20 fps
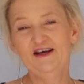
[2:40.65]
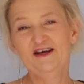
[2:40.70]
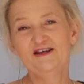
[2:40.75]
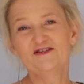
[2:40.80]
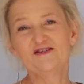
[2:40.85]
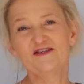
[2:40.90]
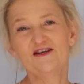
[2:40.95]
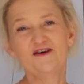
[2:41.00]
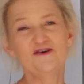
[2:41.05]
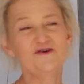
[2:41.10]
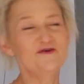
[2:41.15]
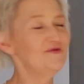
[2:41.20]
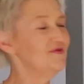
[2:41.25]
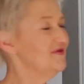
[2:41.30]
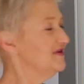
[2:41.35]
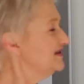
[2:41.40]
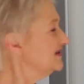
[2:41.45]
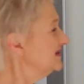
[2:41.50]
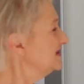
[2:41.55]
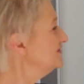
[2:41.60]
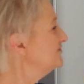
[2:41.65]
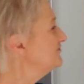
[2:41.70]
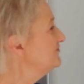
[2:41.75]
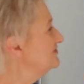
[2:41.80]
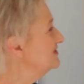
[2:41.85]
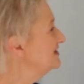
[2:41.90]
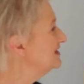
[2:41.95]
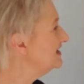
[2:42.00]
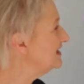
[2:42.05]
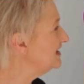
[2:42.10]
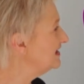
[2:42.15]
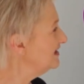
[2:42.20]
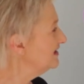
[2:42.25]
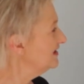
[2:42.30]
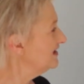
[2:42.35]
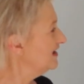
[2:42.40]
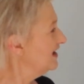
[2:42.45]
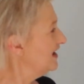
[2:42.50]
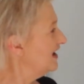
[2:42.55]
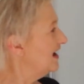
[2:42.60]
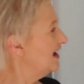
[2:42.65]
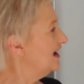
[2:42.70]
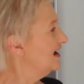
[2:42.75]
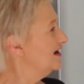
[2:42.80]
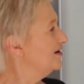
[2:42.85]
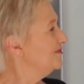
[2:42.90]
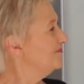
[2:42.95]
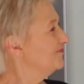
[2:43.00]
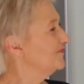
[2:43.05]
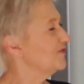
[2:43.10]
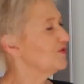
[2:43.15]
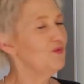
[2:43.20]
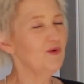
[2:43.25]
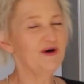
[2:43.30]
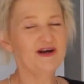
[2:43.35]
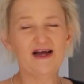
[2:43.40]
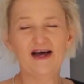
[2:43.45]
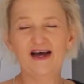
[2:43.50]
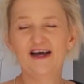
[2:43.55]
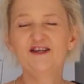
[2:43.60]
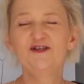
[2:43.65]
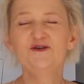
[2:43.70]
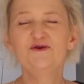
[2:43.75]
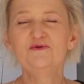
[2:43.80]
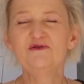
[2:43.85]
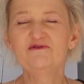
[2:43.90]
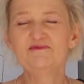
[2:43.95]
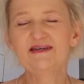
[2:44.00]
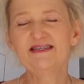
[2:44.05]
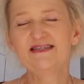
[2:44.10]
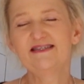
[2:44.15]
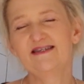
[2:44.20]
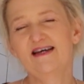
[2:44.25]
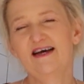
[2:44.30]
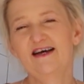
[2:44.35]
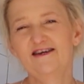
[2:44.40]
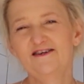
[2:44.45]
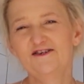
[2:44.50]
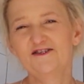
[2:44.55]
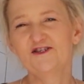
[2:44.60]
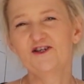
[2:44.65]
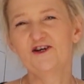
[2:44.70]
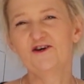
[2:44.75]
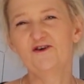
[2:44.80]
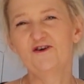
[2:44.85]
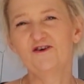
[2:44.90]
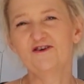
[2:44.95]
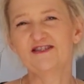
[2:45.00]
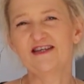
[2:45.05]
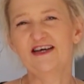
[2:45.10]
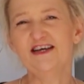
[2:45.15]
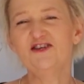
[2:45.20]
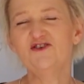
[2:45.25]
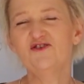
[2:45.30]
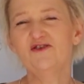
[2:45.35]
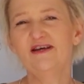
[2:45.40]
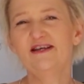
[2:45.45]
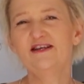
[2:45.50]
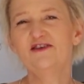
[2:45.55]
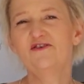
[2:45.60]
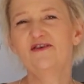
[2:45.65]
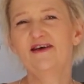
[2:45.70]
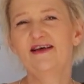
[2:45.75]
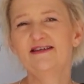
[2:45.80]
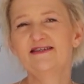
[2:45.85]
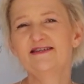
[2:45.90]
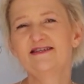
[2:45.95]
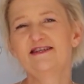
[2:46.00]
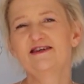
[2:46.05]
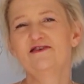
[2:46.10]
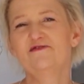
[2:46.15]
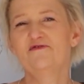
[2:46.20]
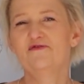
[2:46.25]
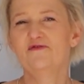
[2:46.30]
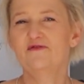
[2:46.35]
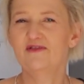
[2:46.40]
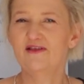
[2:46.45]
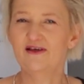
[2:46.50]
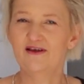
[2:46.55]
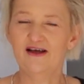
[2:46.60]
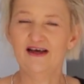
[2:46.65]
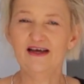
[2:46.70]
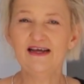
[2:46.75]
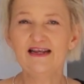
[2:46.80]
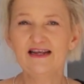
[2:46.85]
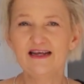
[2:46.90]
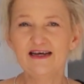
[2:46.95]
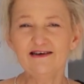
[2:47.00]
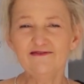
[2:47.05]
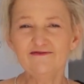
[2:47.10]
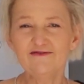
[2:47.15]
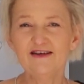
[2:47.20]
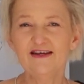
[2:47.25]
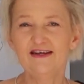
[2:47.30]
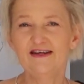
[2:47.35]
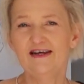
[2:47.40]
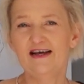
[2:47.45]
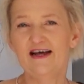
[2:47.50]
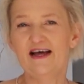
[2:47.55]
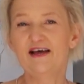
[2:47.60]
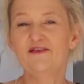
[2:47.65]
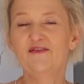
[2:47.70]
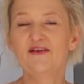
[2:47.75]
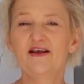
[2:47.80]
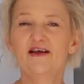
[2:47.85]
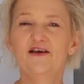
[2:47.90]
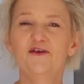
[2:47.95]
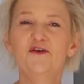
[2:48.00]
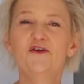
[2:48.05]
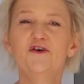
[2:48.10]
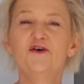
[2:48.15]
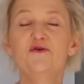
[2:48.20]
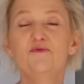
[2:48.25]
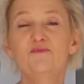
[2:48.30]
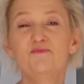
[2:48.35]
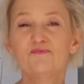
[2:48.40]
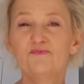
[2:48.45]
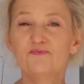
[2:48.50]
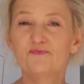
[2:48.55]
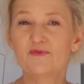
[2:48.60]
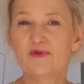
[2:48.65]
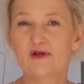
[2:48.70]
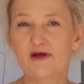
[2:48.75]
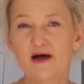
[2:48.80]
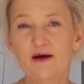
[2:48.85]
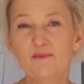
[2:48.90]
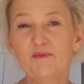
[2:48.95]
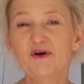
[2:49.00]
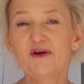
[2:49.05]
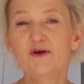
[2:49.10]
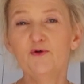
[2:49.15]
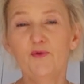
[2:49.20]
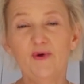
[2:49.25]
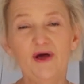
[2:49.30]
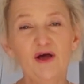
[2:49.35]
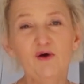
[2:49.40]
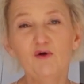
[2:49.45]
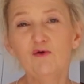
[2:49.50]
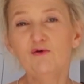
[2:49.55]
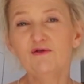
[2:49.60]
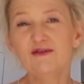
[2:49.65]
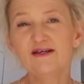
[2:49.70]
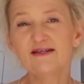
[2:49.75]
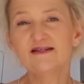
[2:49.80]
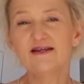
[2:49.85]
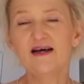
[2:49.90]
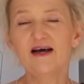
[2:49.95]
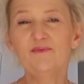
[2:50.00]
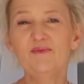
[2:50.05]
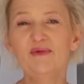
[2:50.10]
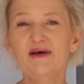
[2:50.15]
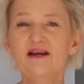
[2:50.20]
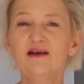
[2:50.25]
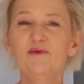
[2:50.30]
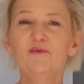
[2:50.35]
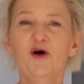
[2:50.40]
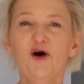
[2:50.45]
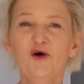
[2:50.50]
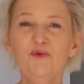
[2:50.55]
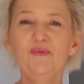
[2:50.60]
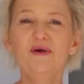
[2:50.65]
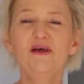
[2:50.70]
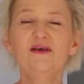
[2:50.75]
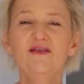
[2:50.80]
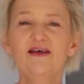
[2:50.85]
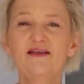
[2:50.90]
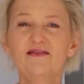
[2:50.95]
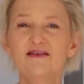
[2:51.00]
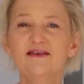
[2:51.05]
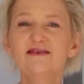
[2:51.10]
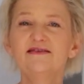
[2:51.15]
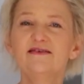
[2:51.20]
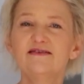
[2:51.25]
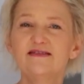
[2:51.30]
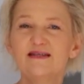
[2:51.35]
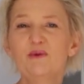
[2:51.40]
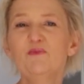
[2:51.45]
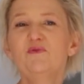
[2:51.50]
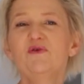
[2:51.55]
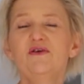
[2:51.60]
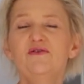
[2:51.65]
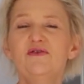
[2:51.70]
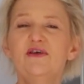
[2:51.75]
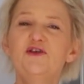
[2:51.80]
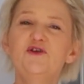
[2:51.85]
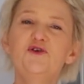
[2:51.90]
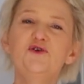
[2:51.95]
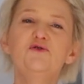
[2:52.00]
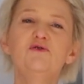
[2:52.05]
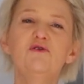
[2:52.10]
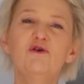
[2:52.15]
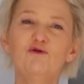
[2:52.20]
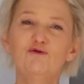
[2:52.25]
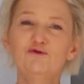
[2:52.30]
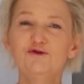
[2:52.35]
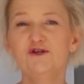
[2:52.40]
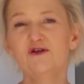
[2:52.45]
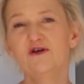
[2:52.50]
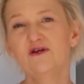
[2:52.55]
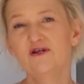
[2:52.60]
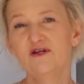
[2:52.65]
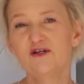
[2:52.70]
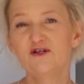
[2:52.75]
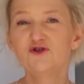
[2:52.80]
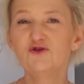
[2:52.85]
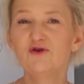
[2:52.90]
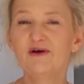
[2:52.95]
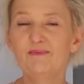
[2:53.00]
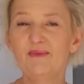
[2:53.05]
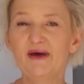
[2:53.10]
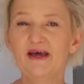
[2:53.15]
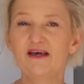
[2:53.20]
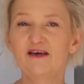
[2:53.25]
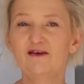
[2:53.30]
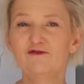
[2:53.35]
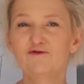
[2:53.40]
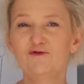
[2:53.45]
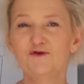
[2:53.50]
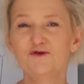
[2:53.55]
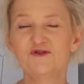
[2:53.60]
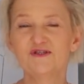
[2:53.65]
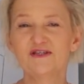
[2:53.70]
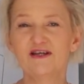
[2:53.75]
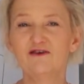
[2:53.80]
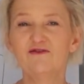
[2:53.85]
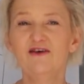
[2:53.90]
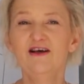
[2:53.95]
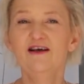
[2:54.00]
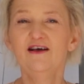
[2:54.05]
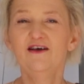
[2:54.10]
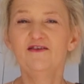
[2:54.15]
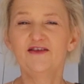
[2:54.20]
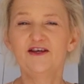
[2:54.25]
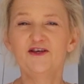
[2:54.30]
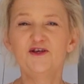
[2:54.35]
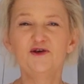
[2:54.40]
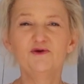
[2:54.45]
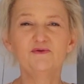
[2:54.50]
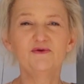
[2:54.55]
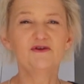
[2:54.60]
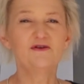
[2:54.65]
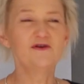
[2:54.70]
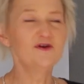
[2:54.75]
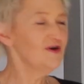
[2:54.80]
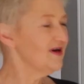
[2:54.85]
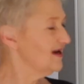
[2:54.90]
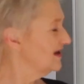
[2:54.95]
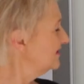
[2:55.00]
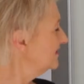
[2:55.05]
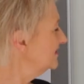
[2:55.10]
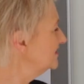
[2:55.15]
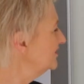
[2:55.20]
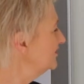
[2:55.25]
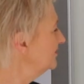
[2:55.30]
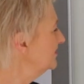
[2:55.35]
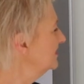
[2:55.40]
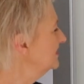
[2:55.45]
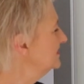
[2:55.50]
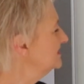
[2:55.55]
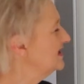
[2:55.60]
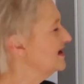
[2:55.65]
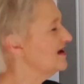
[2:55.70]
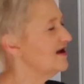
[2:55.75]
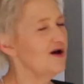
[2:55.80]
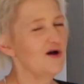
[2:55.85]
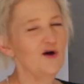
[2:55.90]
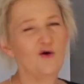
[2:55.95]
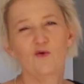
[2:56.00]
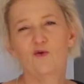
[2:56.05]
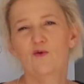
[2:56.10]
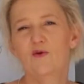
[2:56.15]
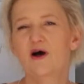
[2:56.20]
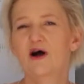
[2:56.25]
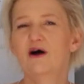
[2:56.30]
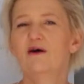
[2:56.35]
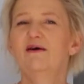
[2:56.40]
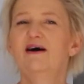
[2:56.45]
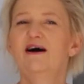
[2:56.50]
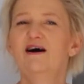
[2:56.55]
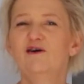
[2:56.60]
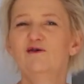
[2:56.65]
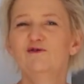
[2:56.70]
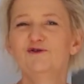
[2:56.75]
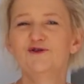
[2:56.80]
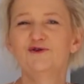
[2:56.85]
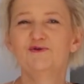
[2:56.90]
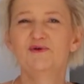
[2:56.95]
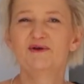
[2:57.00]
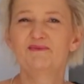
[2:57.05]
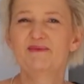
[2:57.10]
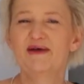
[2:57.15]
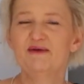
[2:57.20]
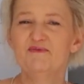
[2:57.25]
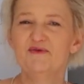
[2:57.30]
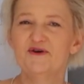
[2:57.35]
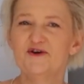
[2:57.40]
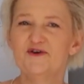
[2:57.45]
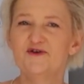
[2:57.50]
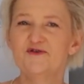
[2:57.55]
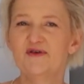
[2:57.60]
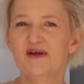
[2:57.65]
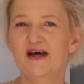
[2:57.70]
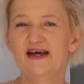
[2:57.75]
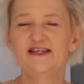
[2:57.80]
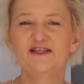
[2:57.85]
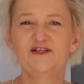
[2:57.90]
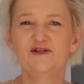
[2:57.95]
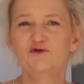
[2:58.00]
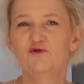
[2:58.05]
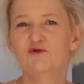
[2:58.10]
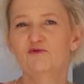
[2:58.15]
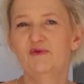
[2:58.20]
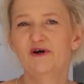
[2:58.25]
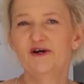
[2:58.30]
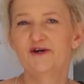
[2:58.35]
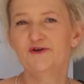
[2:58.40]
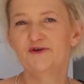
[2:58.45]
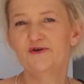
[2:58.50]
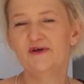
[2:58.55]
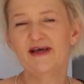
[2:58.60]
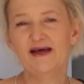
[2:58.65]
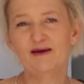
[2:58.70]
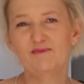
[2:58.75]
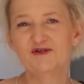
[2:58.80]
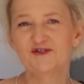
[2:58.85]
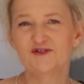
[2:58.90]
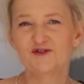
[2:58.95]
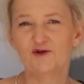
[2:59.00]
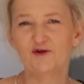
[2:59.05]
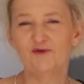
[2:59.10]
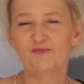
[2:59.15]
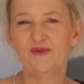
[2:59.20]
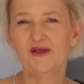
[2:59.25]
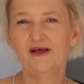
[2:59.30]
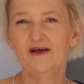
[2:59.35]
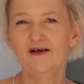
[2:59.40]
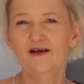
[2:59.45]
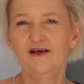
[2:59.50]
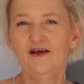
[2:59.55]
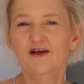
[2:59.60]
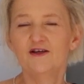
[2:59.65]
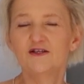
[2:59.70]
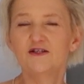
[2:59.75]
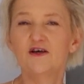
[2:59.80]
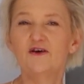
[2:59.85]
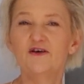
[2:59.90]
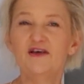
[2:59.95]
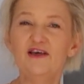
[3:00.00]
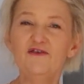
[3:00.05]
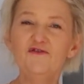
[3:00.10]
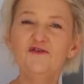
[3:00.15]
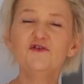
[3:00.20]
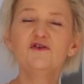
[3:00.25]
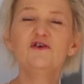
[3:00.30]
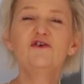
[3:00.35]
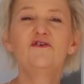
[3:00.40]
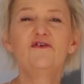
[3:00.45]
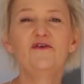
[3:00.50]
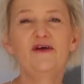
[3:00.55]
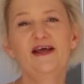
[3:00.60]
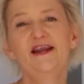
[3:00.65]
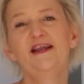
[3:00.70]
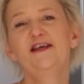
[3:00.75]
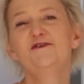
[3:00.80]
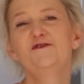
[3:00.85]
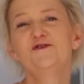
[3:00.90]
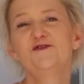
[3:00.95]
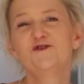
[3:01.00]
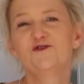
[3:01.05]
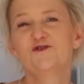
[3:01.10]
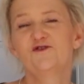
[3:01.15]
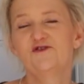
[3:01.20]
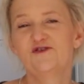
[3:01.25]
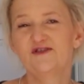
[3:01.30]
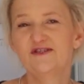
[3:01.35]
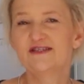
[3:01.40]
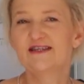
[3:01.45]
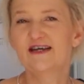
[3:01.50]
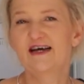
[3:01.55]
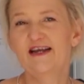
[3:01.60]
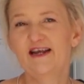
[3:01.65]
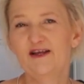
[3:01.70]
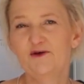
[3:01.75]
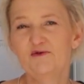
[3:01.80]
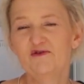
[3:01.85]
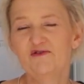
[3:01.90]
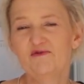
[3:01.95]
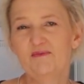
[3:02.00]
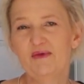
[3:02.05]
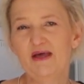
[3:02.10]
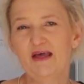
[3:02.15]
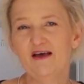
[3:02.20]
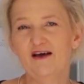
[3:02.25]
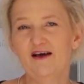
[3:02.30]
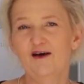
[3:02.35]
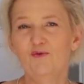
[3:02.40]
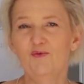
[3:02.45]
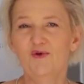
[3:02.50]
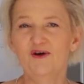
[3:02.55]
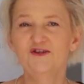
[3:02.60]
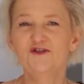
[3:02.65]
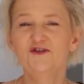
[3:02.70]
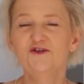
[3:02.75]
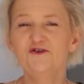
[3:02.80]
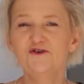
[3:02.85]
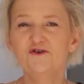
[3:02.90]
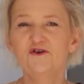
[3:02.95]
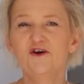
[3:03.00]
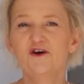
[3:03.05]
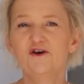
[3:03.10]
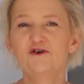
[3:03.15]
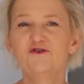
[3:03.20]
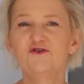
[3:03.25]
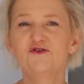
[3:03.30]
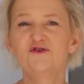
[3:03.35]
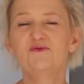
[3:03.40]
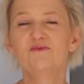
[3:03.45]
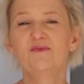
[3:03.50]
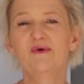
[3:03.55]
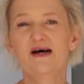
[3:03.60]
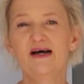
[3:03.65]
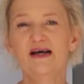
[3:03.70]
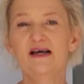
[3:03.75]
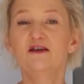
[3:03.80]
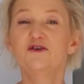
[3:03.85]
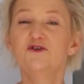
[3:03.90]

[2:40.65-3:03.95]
So this is really what I do with my design and so long. I try and create stuff that I love and that I know I'm going to wear all the time, and I'm hoping that this is something that you are also going to enjoy making for yourself, that you would look at this and you're going to say, wow, I also want to make my own nightie or my own camisole. So if you're ready to start designing with me, I want you to go to my